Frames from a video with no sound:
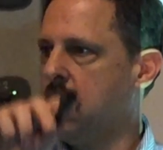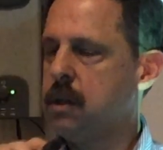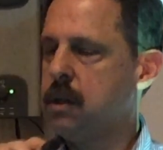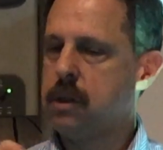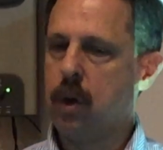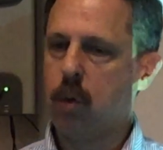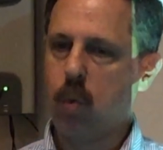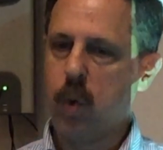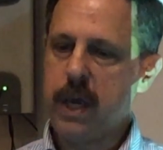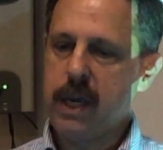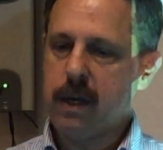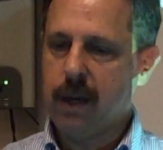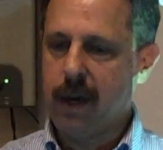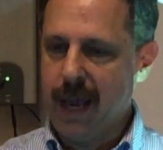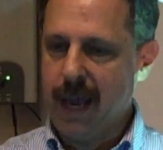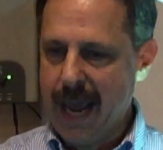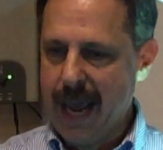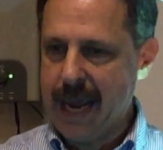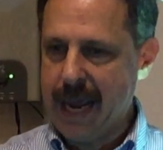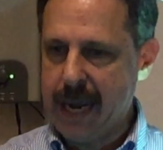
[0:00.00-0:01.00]
So we
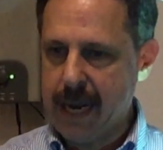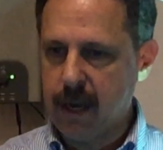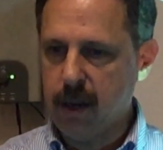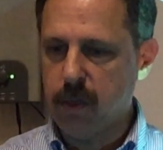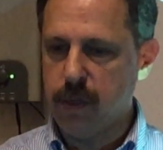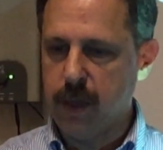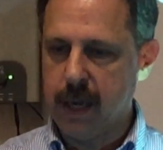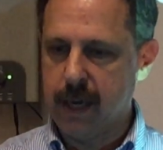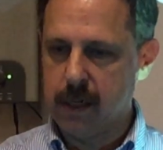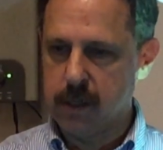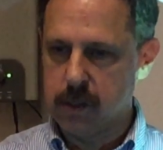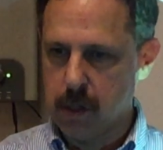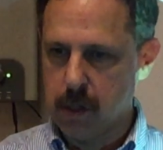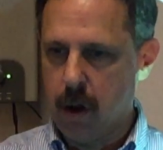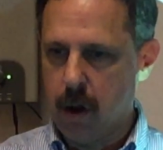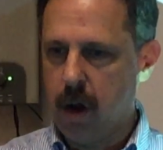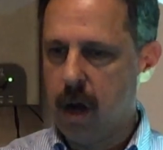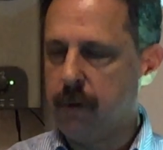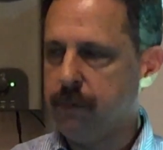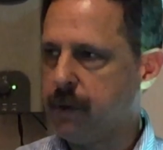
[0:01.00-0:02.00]
can hang things
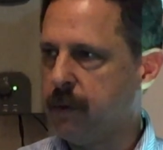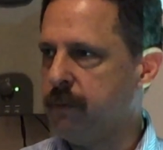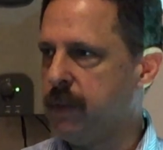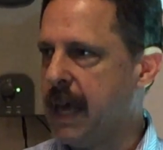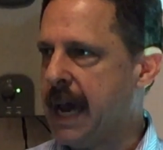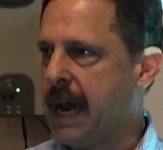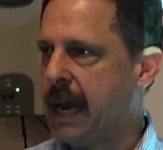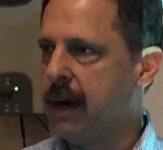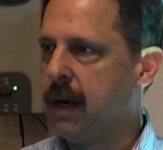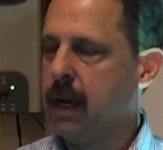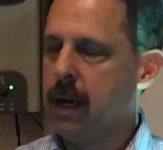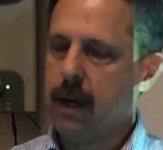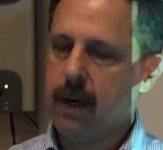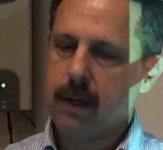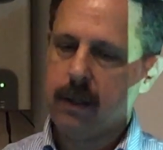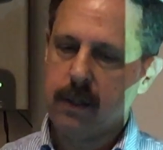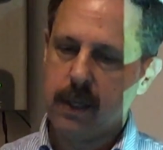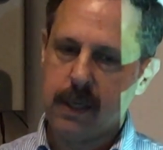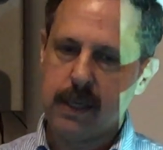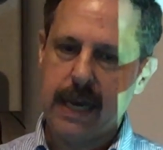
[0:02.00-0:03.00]
off of that.
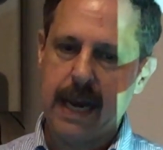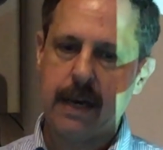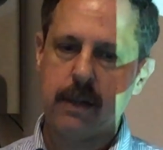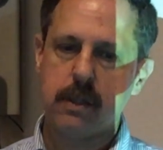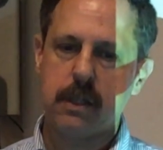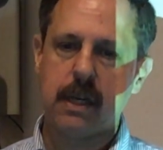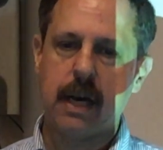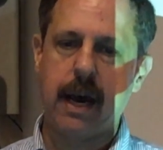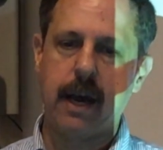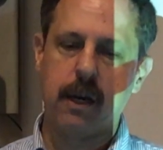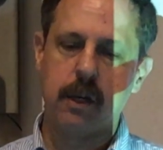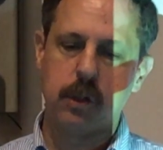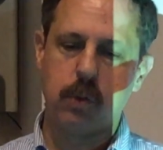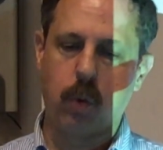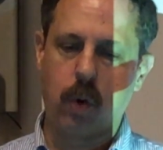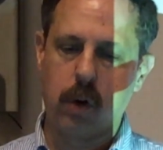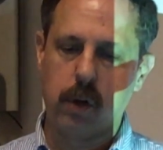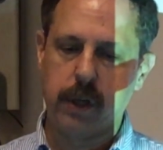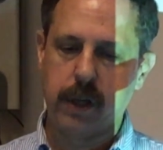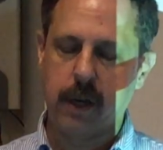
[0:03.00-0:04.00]
The downside is
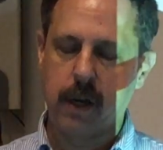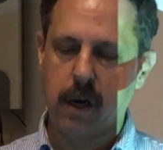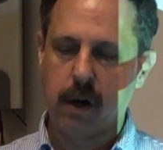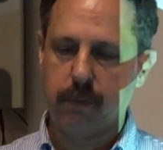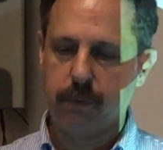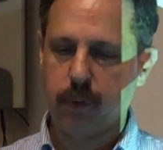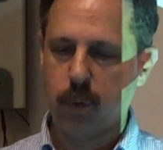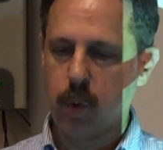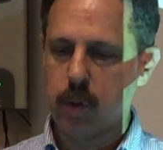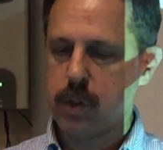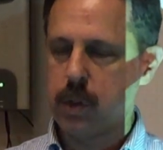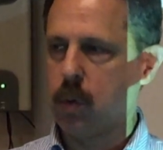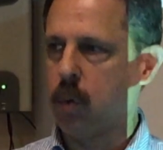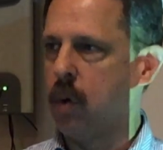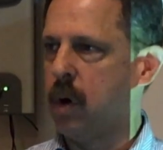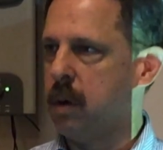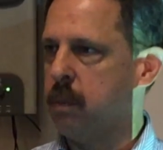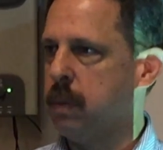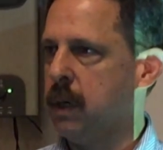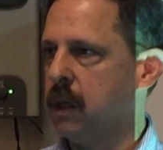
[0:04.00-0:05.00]
we're only on a
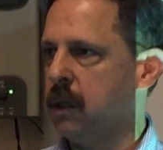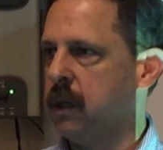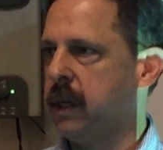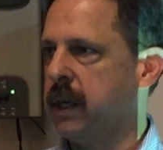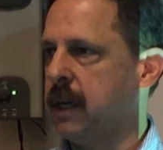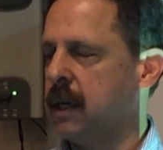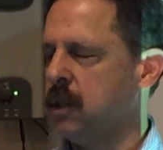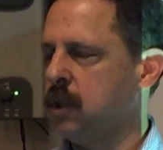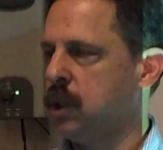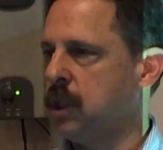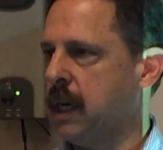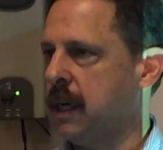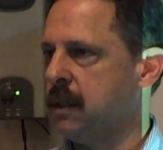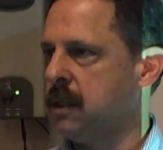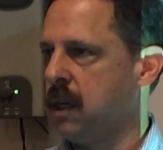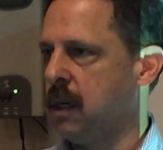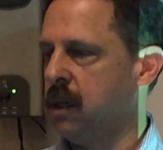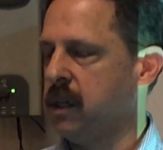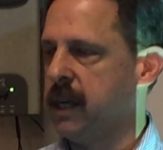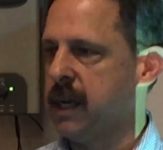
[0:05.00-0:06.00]
4-story building in
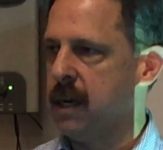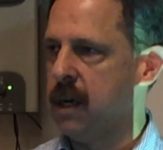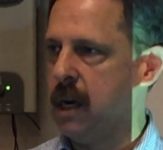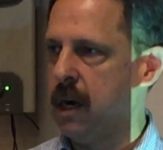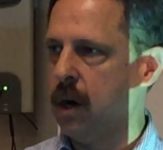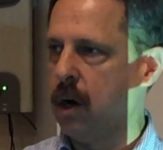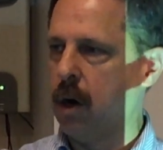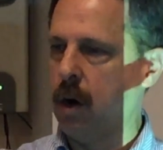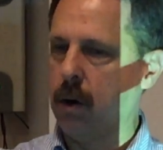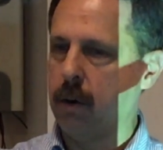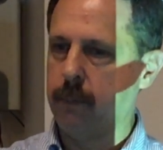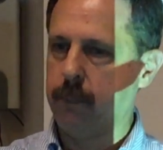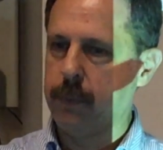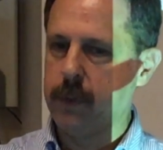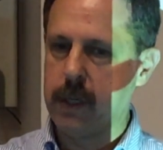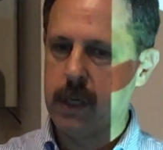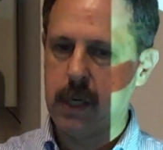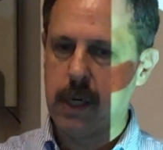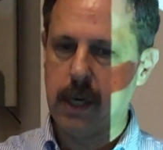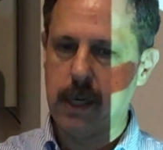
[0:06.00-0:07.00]
Chantilly near
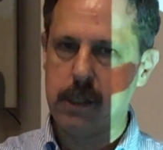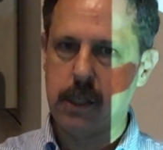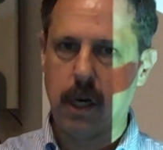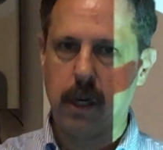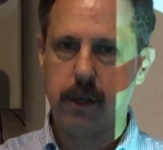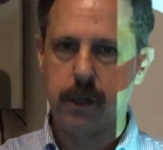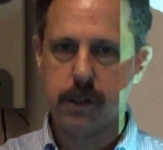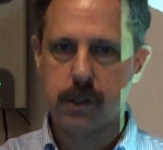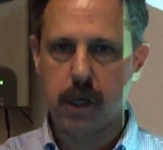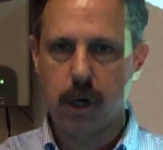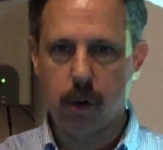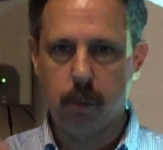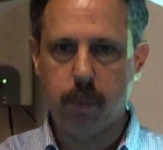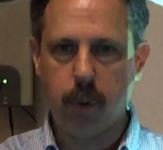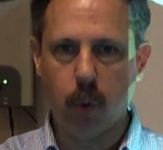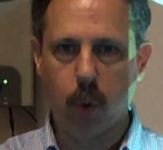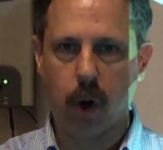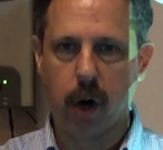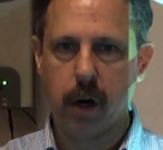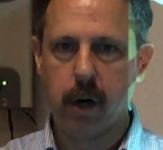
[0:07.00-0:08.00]
the Dulles
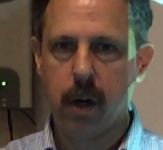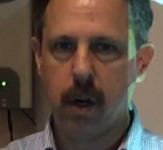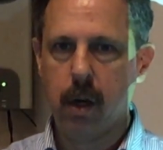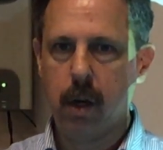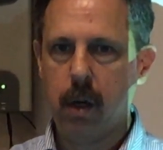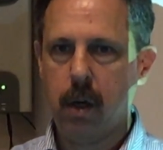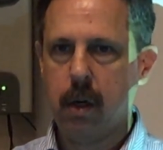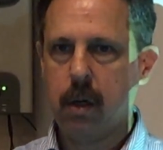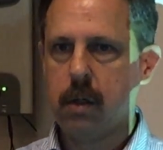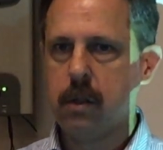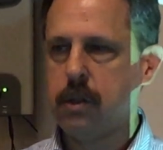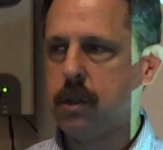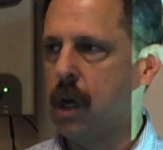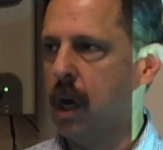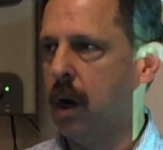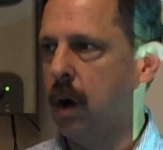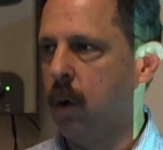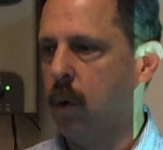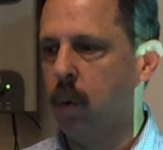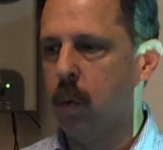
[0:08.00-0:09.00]
Airport.
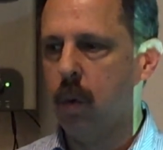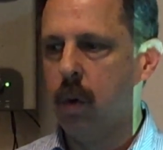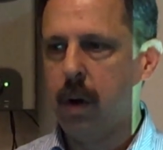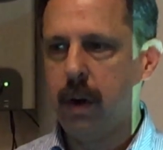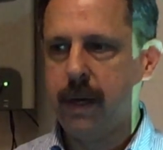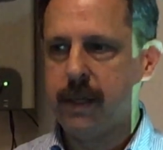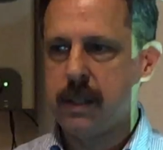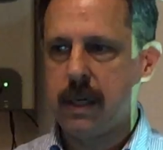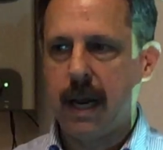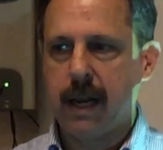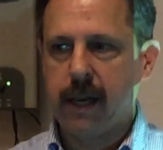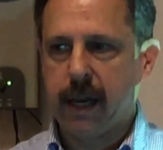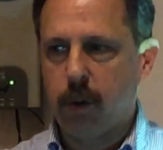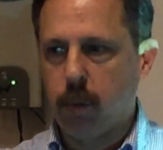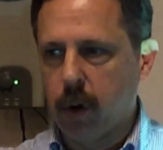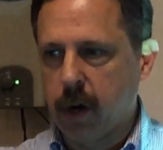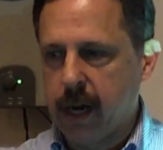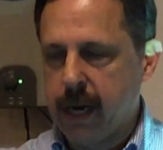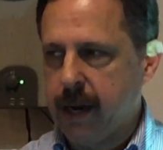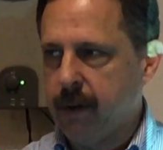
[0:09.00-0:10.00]
So it's not like
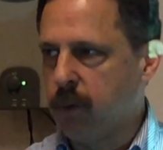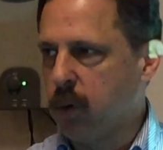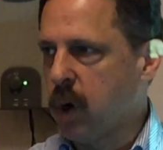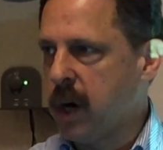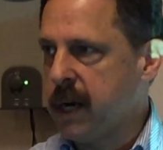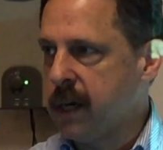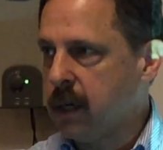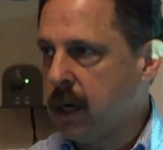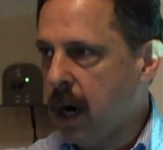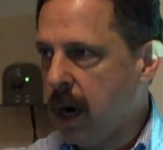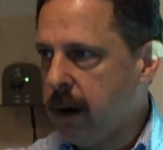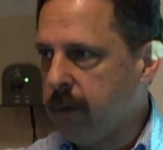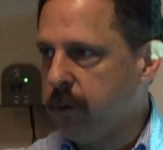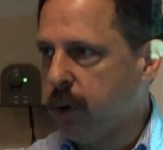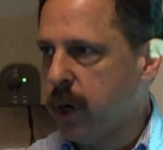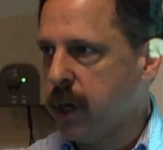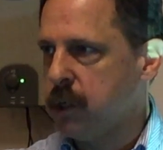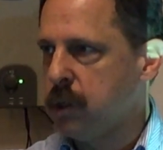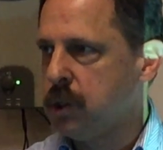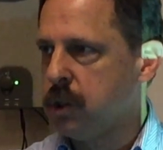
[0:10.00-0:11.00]
we're going to have great
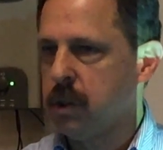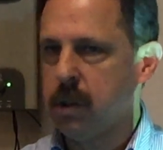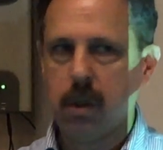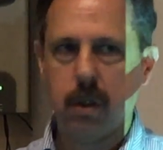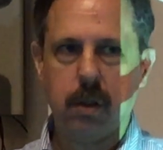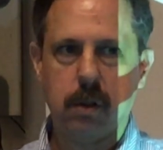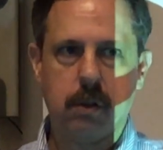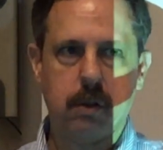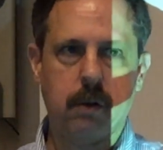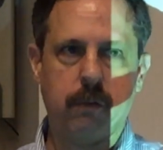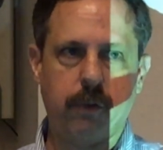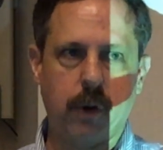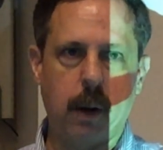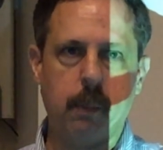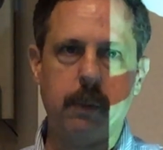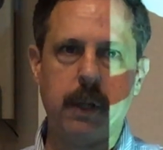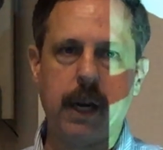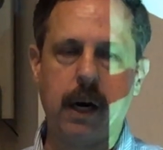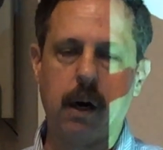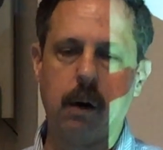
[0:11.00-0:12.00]
coverage
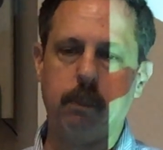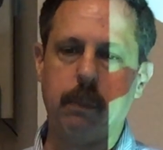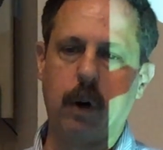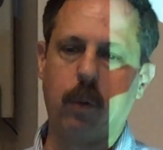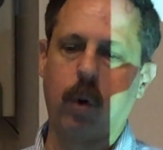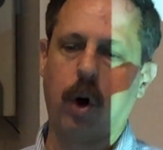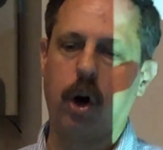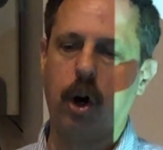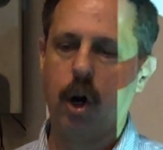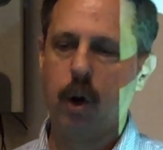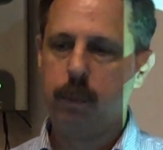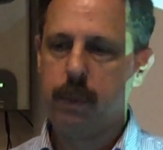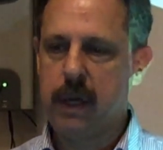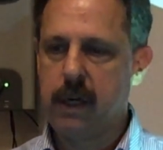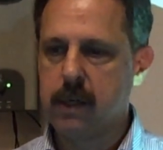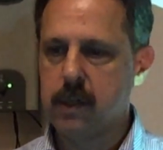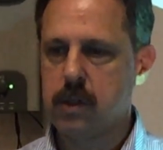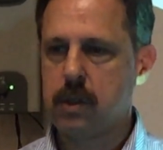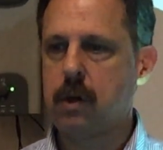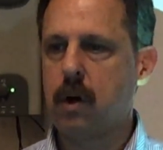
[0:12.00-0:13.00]
from there, but we're
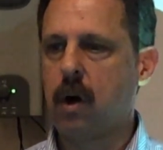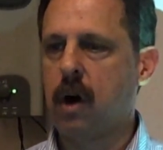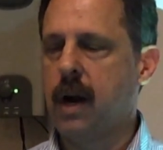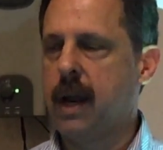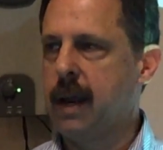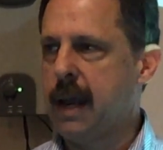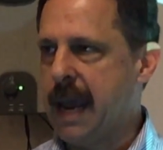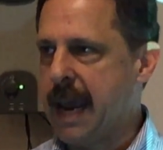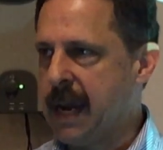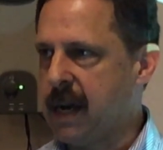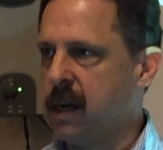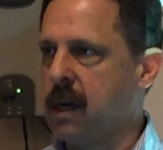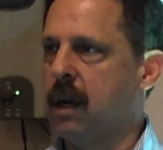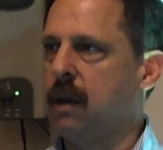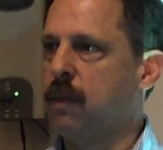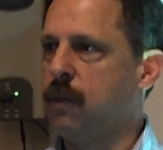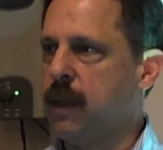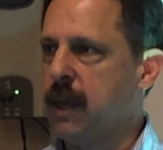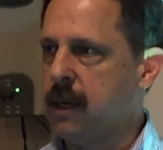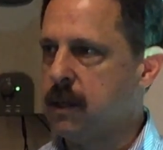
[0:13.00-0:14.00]
hoping to start
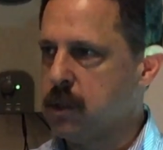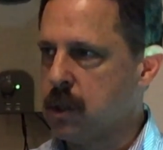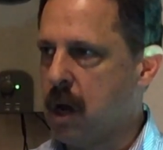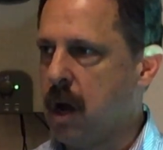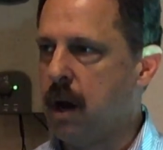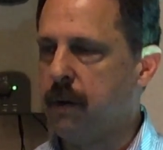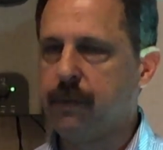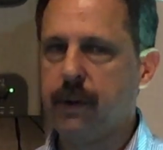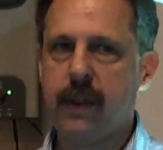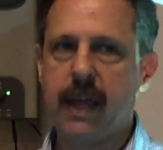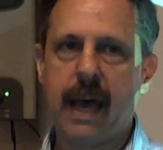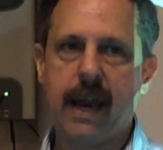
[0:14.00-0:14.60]
hanging things off of